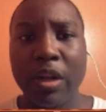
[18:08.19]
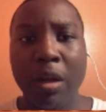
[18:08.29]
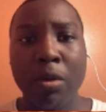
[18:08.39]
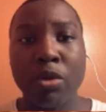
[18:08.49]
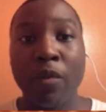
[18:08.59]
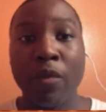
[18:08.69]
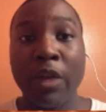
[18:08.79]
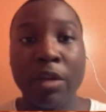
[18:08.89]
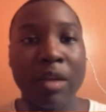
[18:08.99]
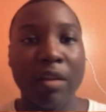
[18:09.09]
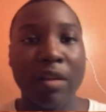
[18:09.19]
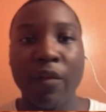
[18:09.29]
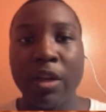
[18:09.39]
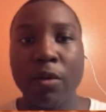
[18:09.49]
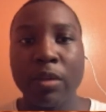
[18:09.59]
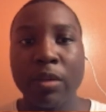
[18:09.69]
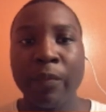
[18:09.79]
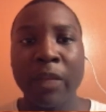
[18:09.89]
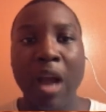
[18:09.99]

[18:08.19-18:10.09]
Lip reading: I'm going to do videos after videos.